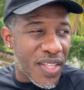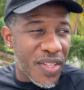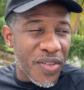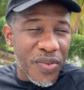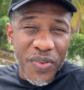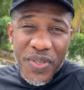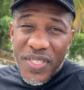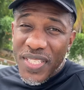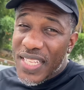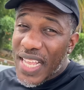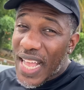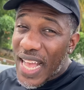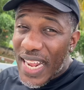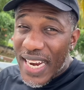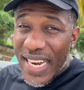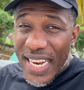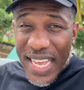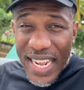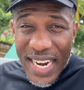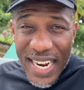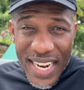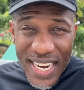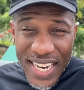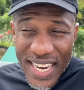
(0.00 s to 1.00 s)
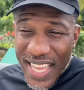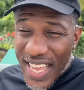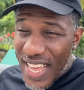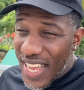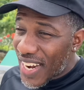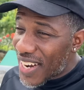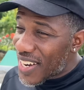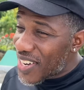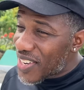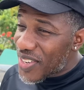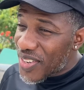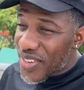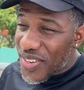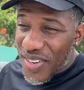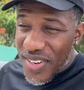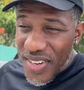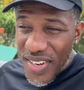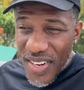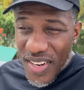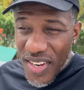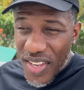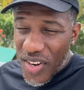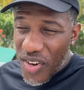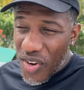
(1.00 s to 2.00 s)
We start the other day and,
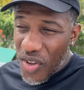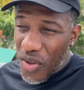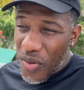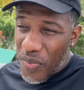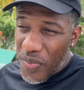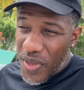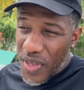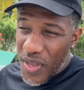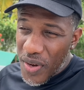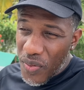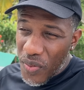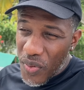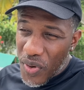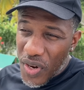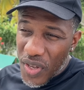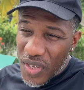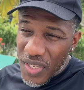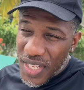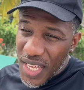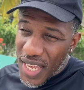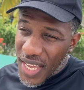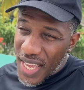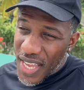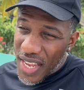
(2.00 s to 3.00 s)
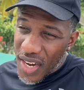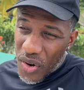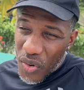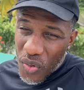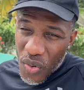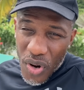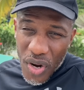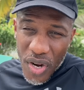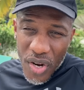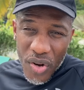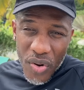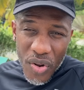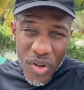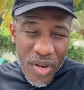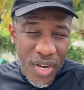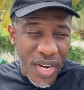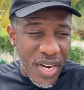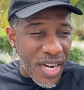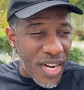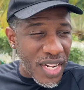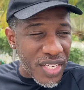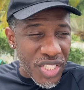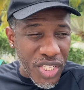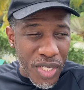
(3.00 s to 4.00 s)
you know what I mean, we just get the work doing
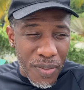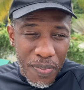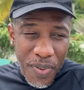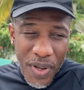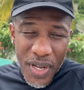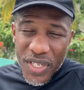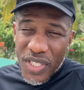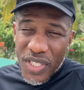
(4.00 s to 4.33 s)
and a chip.